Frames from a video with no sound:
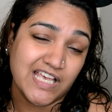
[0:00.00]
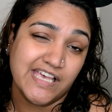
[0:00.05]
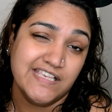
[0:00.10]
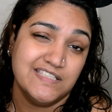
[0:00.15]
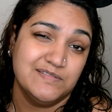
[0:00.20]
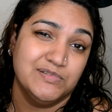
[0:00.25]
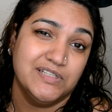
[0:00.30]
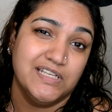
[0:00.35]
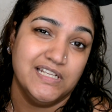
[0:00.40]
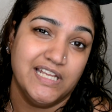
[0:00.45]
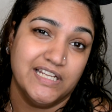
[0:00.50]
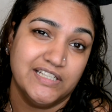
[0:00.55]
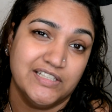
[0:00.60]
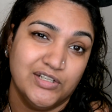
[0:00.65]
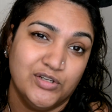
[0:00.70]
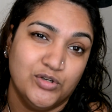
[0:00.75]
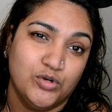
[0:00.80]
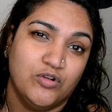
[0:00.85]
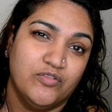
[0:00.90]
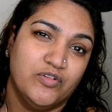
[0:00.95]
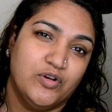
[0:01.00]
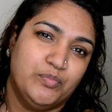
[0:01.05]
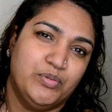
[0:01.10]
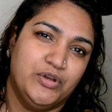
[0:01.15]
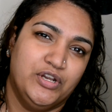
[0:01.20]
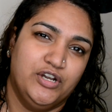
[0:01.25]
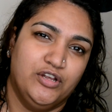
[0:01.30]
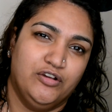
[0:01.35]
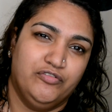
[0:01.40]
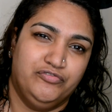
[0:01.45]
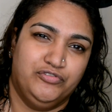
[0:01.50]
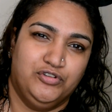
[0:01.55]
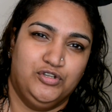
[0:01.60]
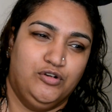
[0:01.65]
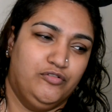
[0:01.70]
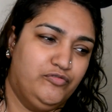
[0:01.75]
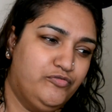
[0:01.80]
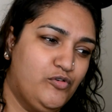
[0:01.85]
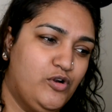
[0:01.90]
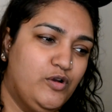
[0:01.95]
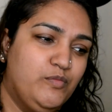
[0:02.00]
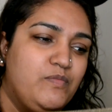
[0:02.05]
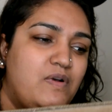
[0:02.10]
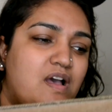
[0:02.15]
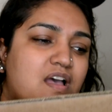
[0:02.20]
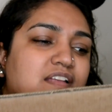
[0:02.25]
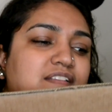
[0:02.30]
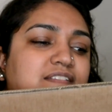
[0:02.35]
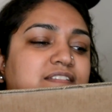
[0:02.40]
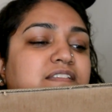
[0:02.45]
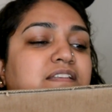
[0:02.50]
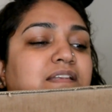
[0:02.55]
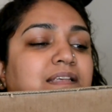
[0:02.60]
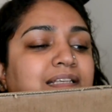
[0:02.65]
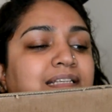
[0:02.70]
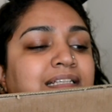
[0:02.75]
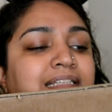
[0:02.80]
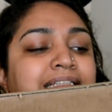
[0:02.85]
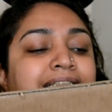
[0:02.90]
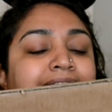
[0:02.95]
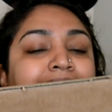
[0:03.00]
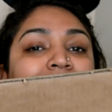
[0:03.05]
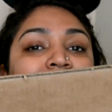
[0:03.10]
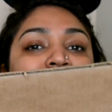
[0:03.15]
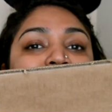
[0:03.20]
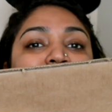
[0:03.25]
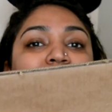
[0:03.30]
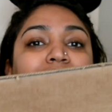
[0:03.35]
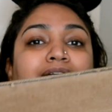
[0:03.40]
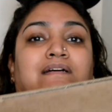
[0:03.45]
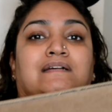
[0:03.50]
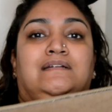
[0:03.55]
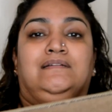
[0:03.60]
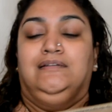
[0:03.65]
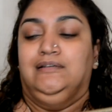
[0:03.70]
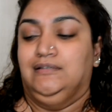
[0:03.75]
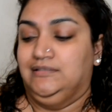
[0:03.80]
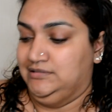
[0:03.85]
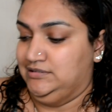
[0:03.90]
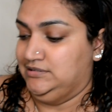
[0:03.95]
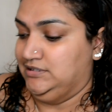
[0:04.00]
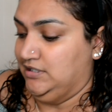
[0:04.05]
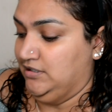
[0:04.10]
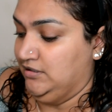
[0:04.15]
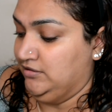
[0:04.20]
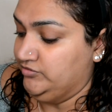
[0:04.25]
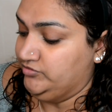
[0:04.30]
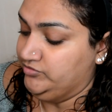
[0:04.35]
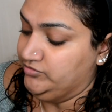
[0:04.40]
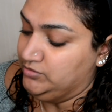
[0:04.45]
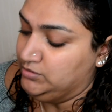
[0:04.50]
has been collected in over a period of 3 or 4 months, so I got a lot of stuff,